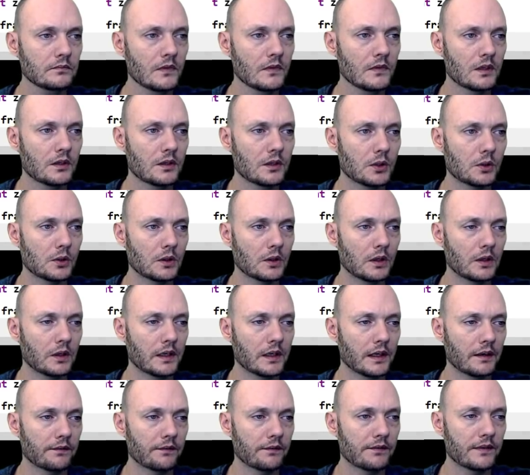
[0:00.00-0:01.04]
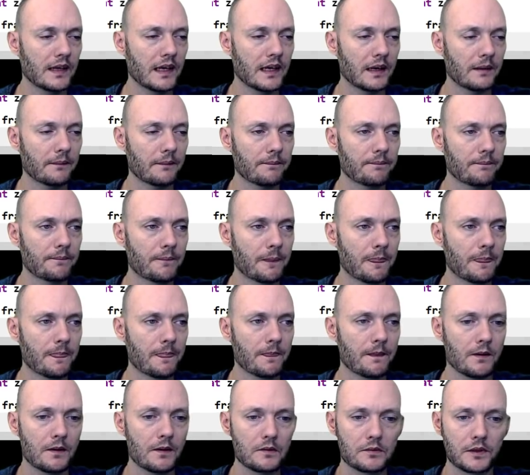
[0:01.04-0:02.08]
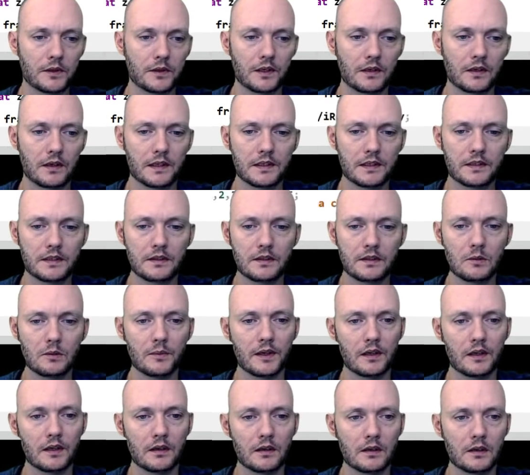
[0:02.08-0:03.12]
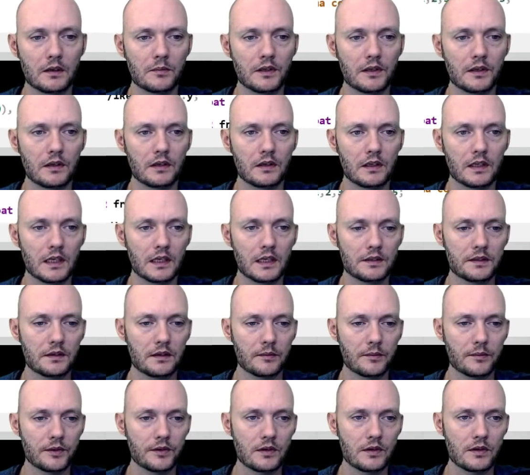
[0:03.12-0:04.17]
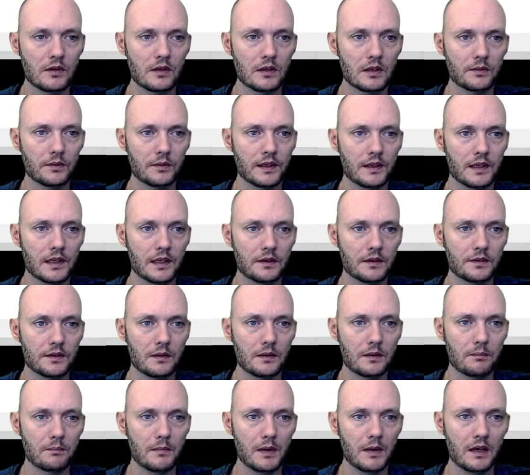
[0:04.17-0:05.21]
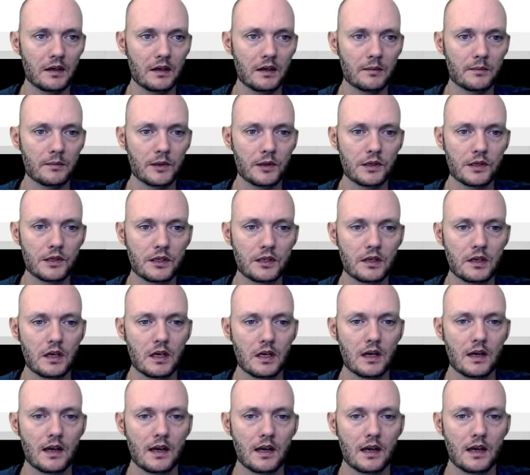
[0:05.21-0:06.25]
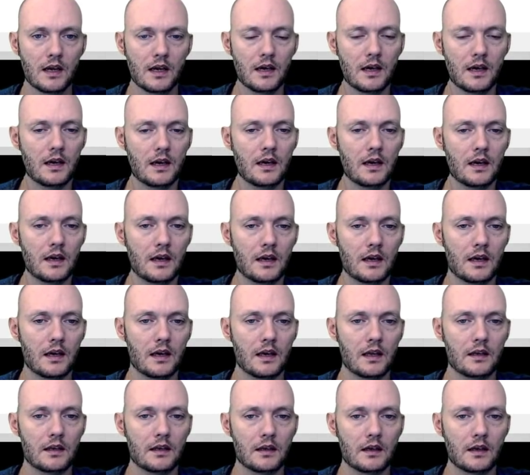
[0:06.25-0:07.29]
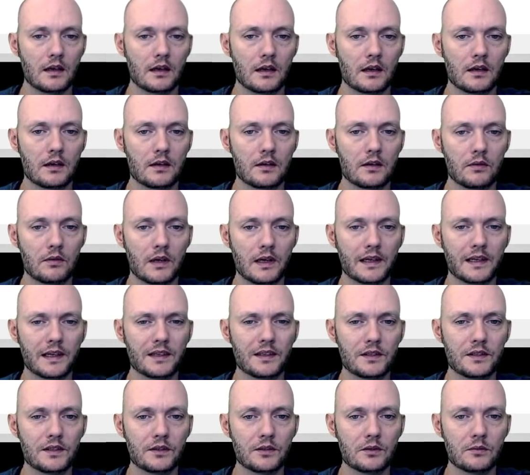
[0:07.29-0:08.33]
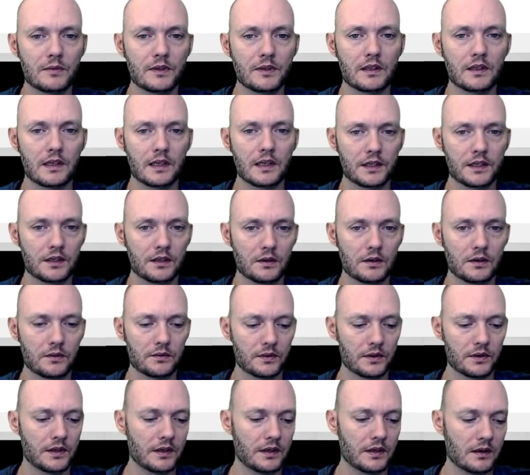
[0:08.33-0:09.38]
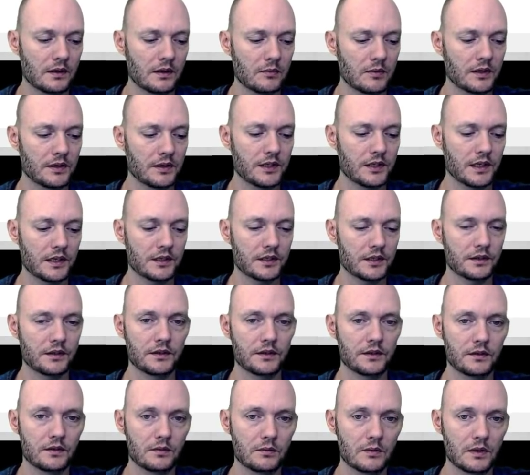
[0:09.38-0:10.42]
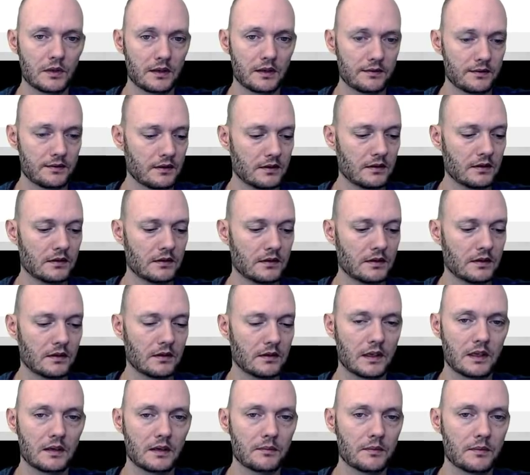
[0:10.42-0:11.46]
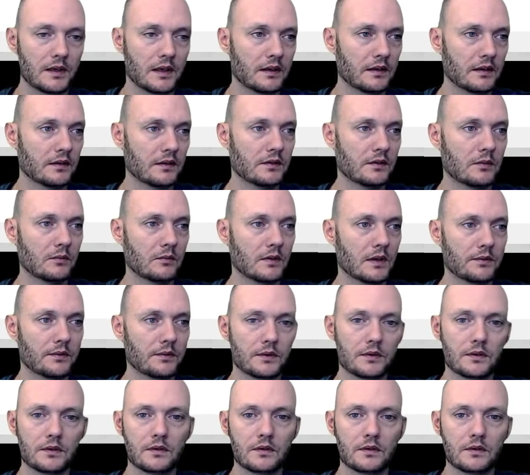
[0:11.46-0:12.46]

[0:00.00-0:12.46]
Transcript: cool looking thing over here. Let's zoom in a little bit on that. So let me go all the way down to the main image. And well, I can zoom in actually over here by changing the zoom level. So I can make the zoom level